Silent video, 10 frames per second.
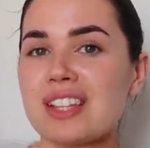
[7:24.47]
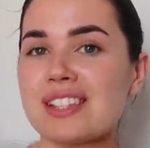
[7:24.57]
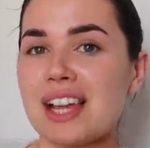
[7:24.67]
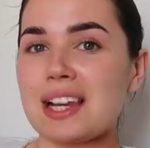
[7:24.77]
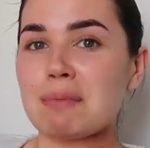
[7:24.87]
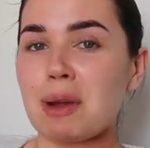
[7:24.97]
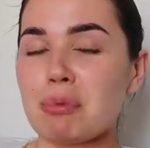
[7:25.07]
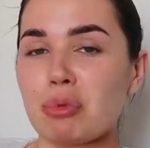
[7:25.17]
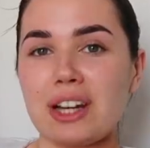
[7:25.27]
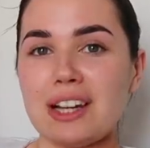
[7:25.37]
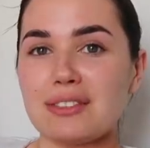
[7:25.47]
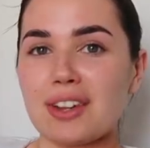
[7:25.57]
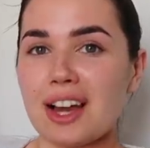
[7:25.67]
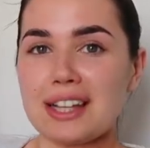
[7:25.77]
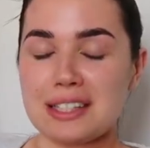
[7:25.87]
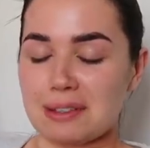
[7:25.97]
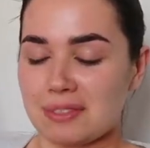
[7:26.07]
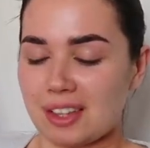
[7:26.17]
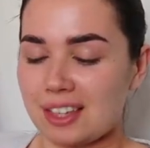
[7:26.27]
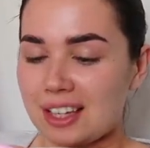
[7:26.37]
selling my pre-loved
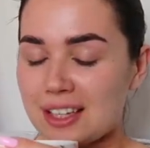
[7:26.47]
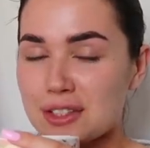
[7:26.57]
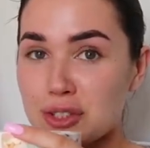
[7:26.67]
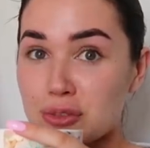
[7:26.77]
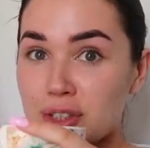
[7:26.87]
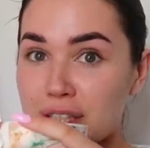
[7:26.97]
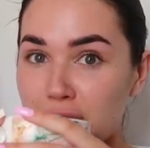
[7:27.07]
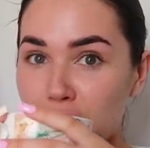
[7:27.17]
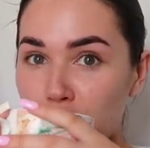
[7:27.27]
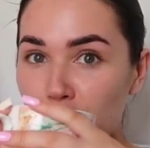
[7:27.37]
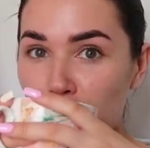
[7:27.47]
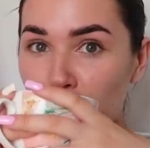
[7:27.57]
items. I think it's just really good.